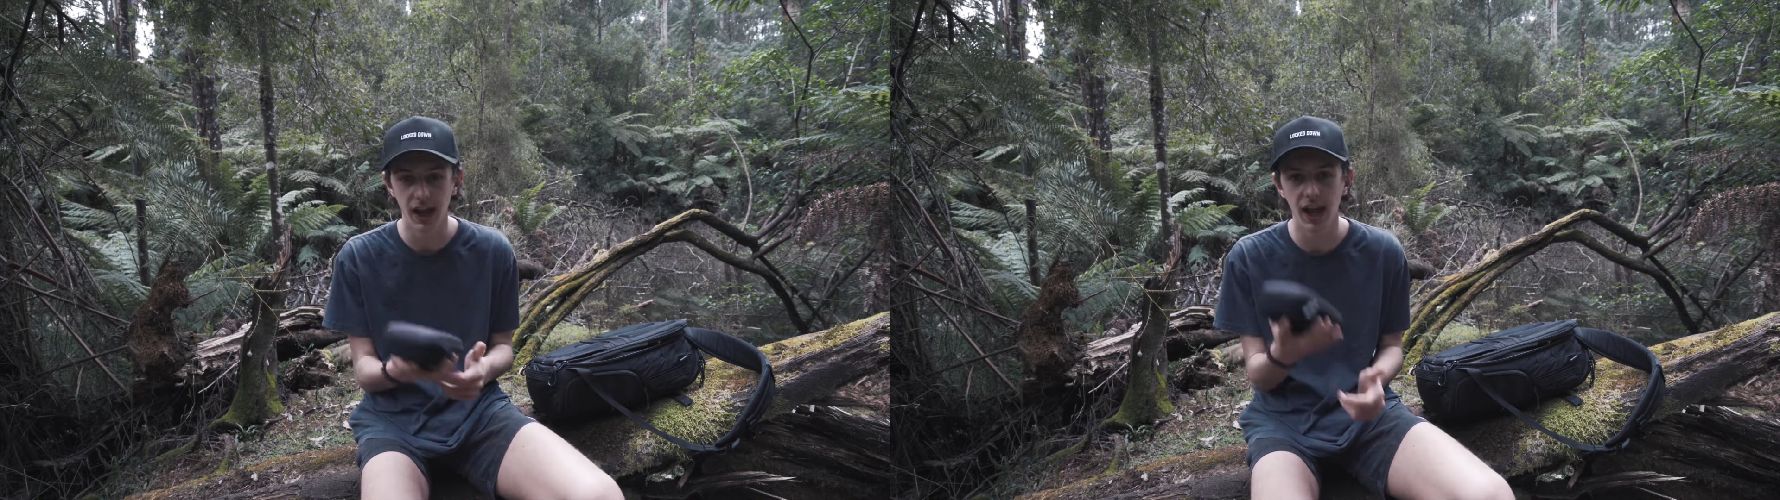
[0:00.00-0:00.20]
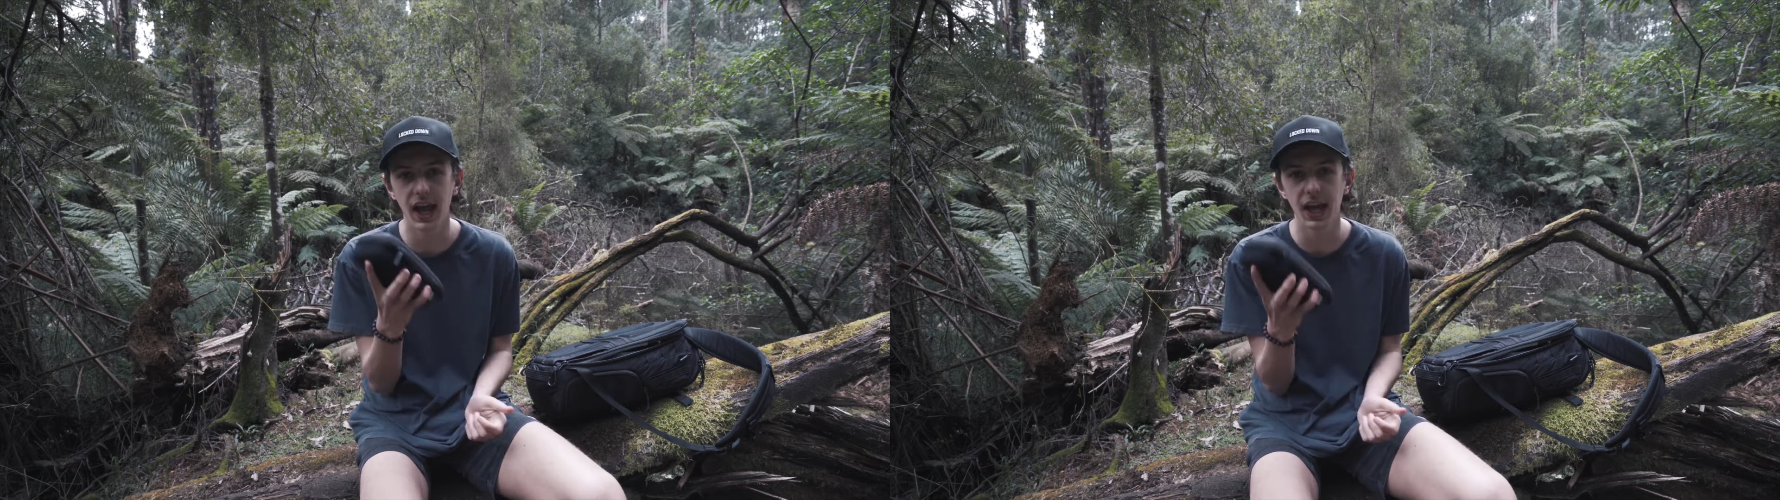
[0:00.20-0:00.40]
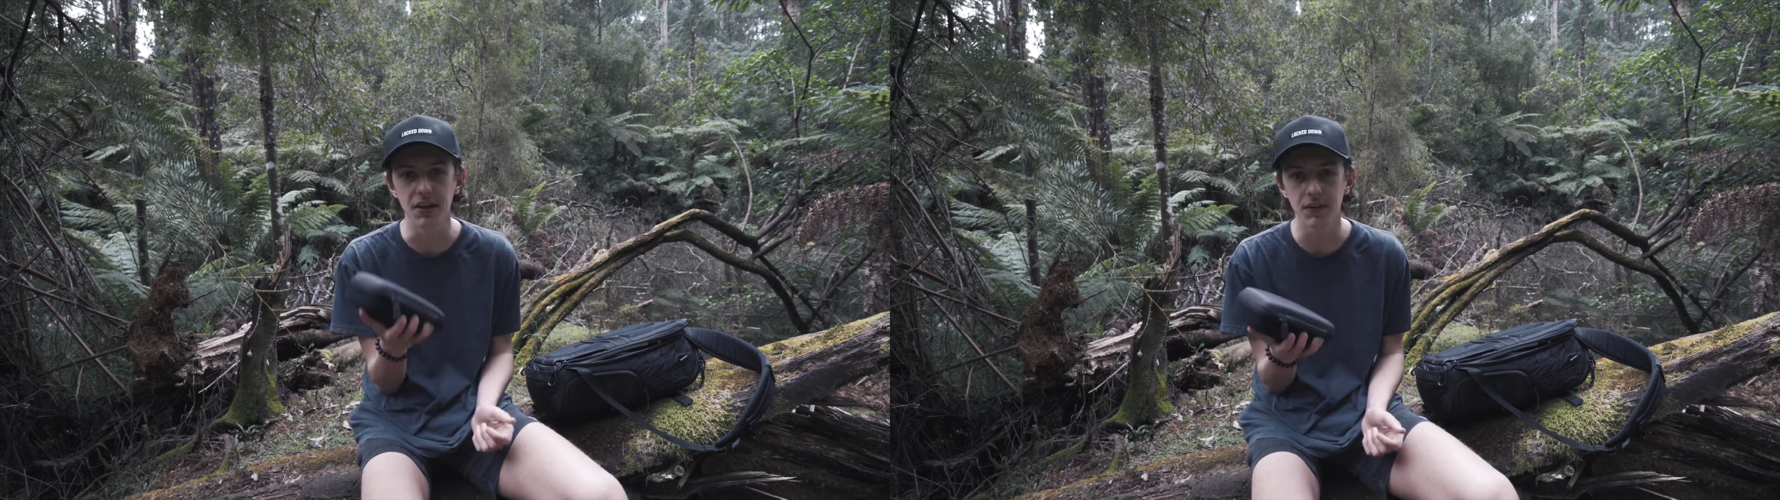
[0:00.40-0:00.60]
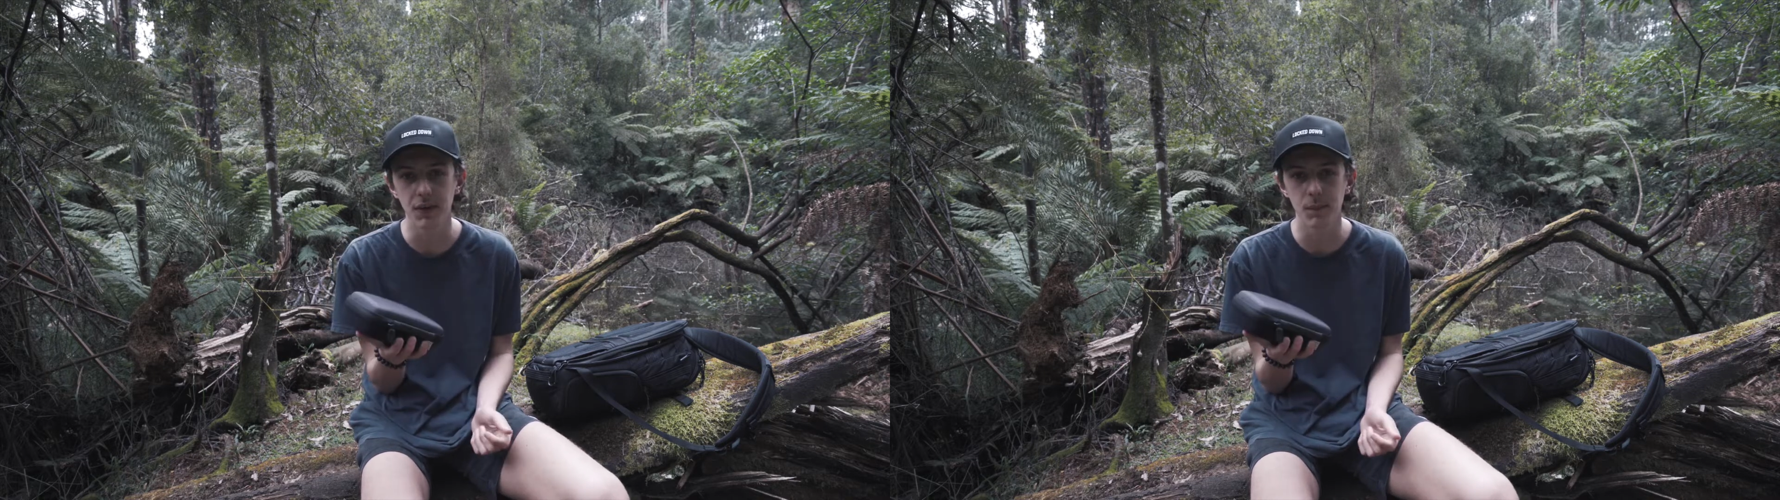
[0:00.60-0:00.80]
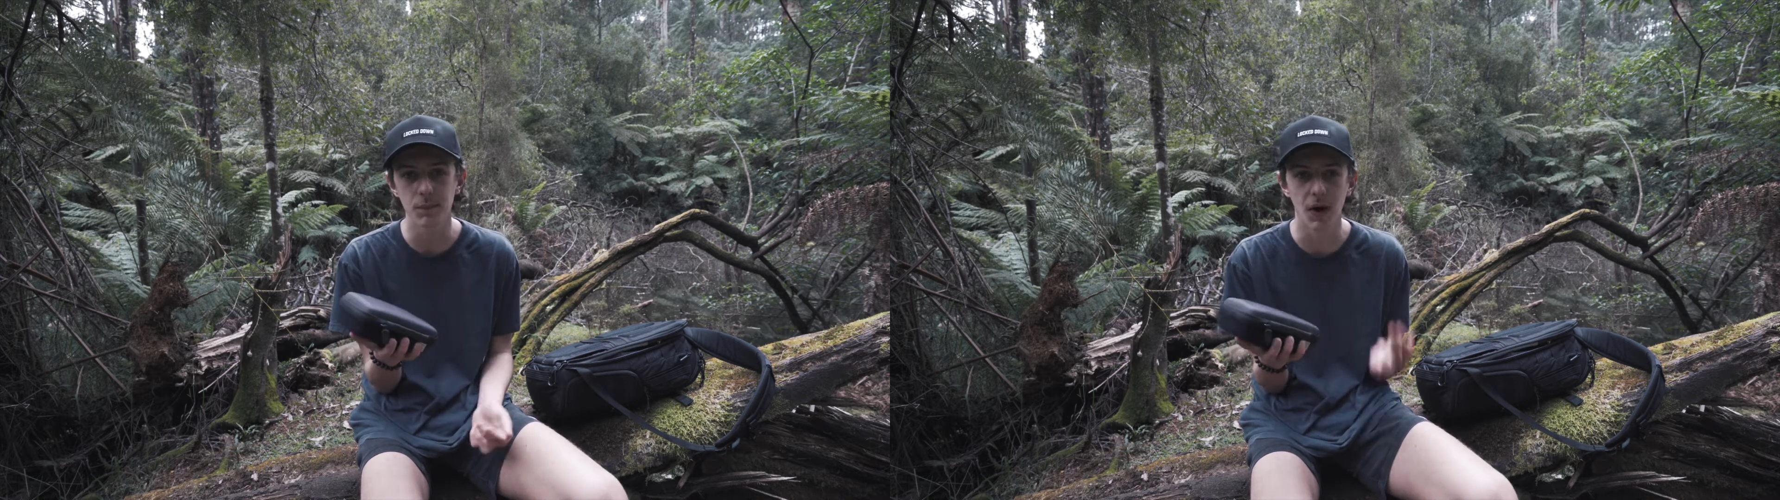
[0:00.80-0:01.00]
And
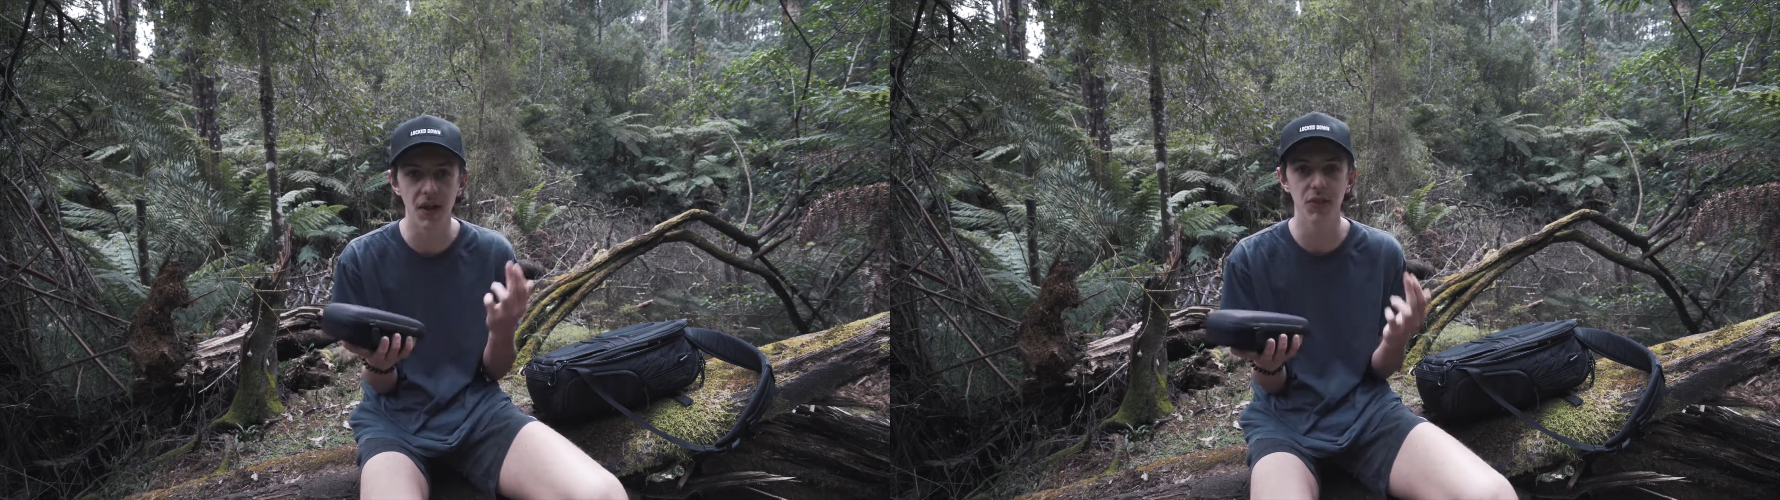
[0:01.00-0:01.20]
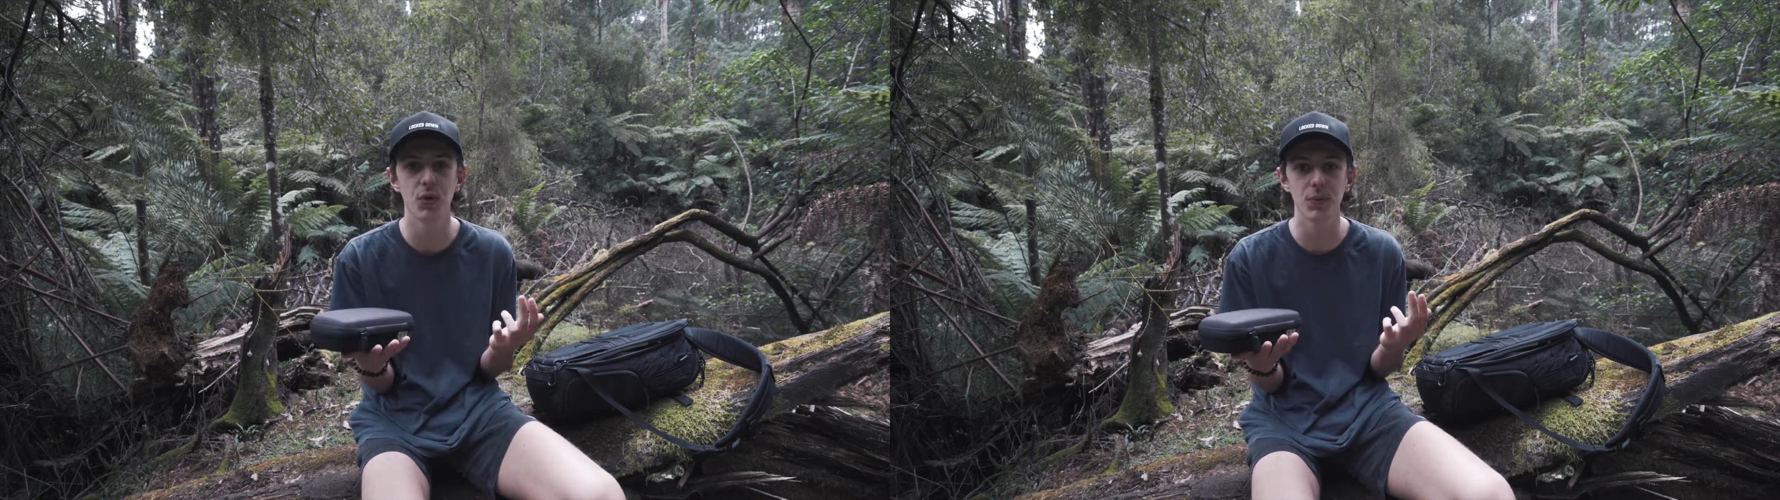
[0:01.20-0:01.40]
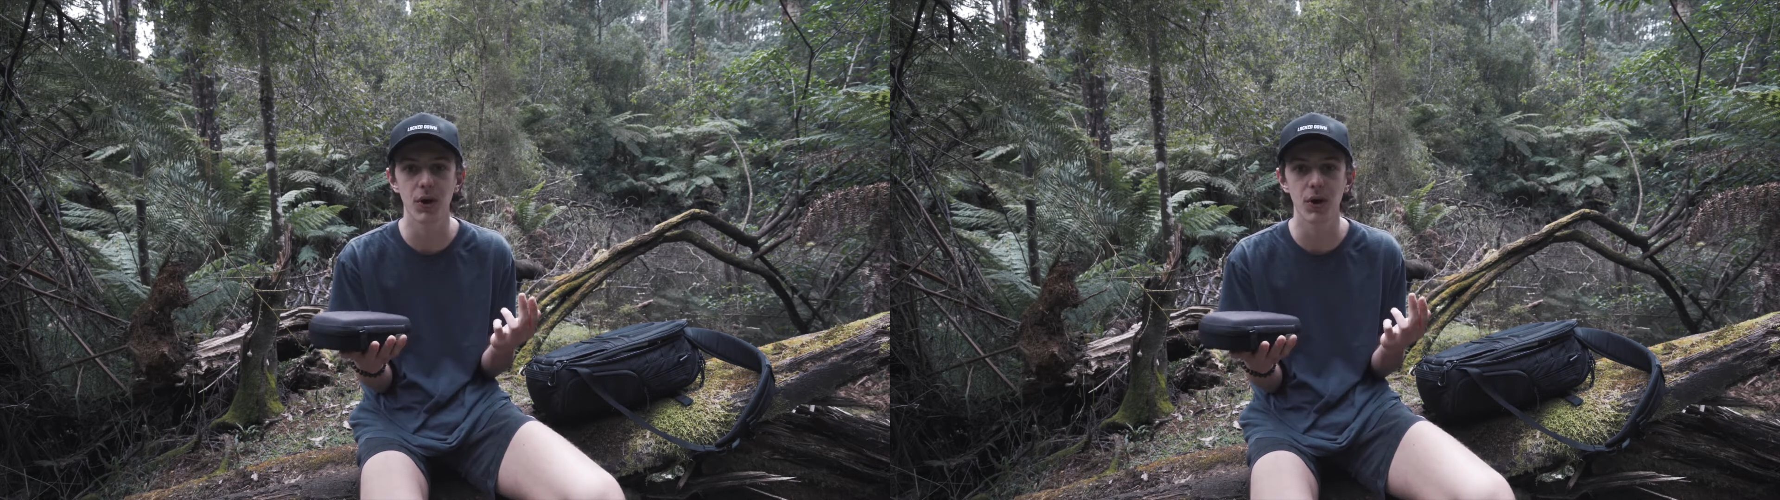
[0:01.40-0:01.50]
my thought